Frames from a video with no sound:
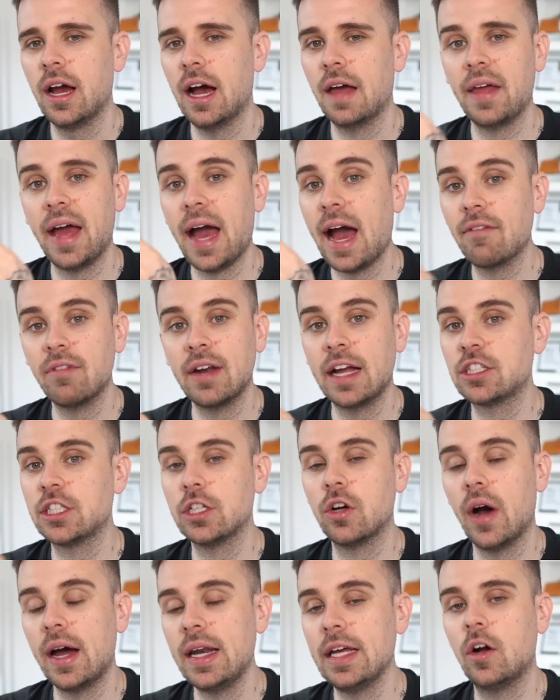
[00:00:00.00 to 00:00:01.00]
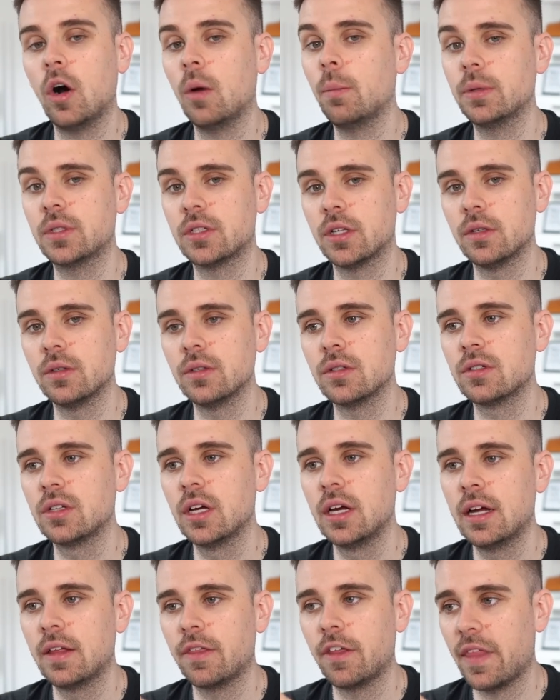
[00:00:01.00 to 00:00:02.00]
and they haven't actually got any competence
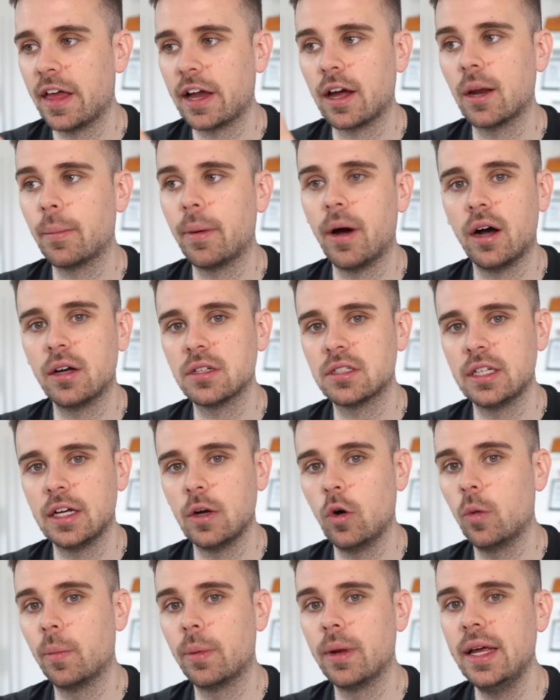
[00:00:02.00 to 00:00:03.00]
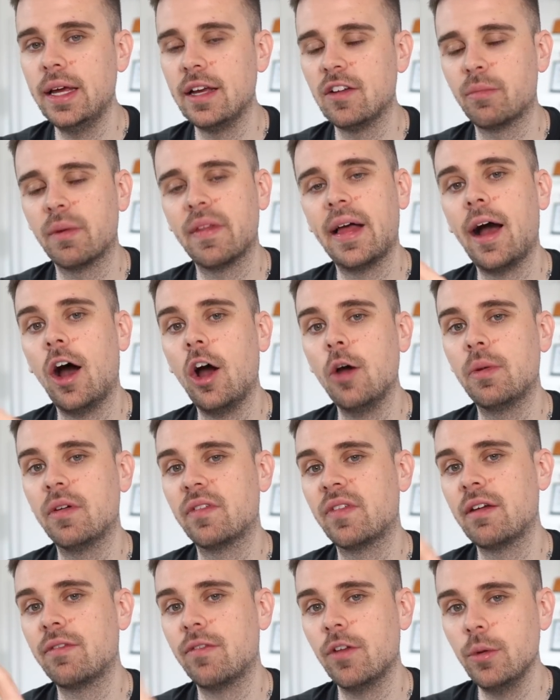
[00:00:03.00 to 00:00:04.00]
that they're going to pass it or belief, but they hope if
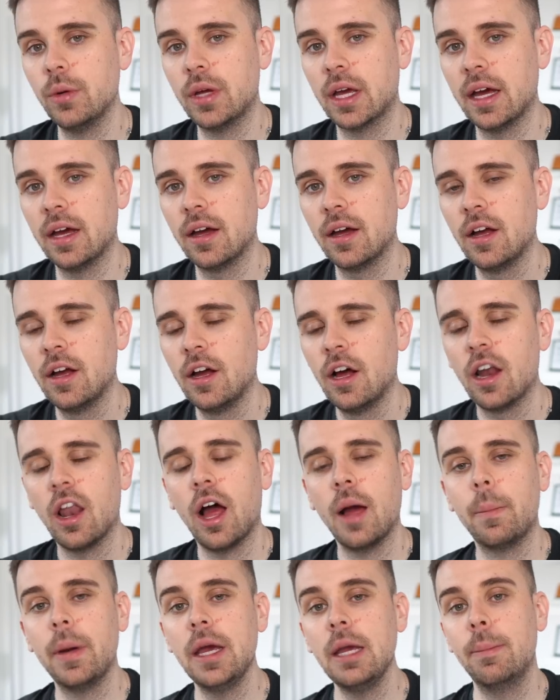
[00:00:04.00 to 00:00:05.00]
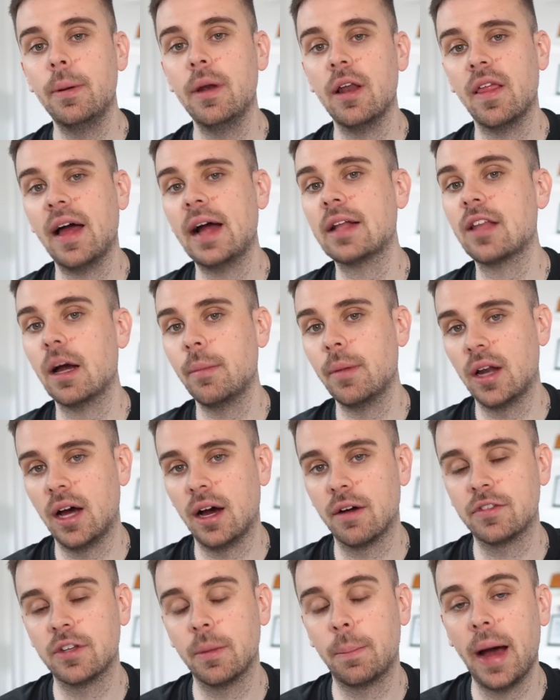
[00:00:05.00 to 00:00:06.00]
they fluke it. Like, people are that dumb
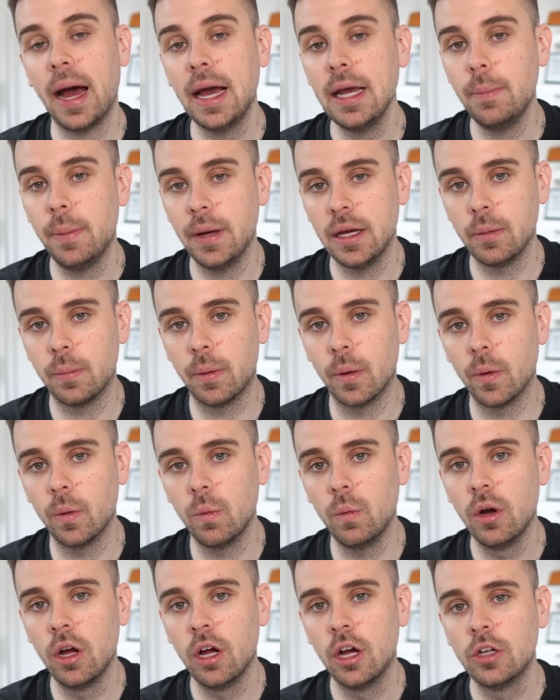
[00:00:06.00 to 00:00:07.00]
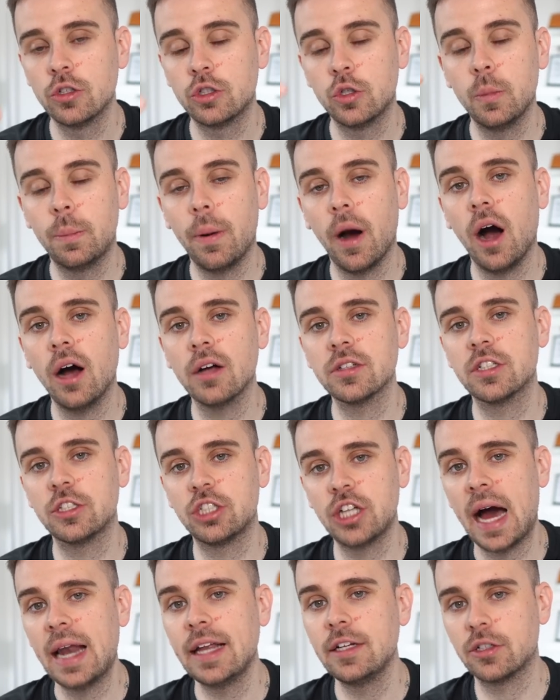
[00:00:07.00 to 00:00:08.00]
enough to pay people to pass a
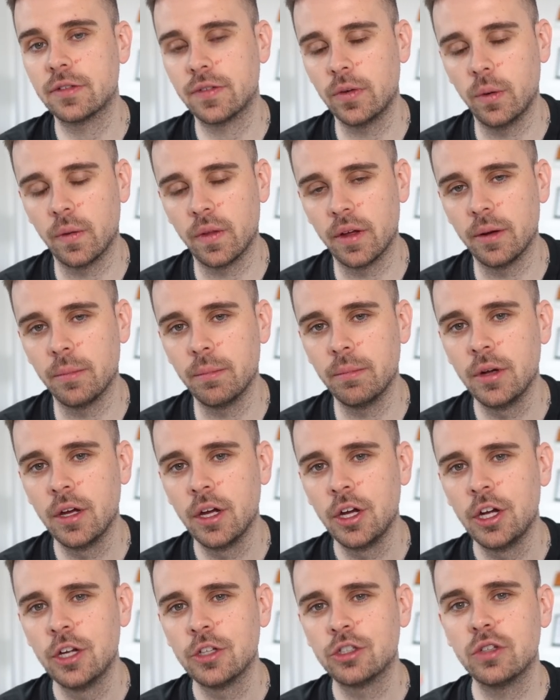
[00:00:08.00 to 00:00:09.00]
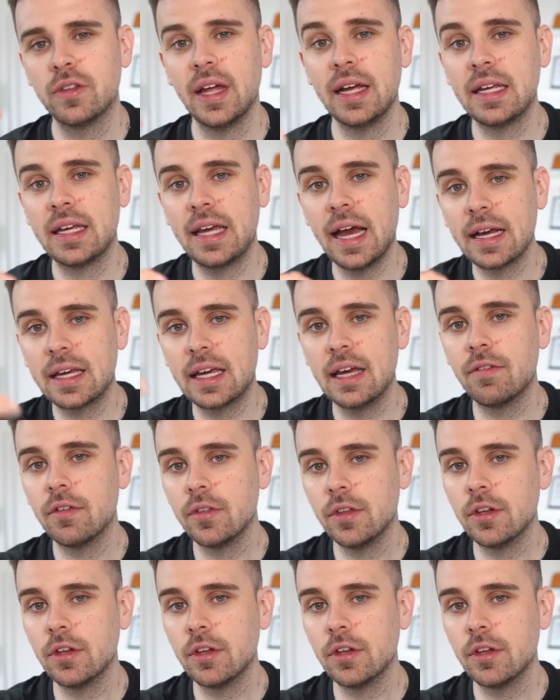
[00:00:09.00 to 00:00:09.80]
challenge for them, to then get given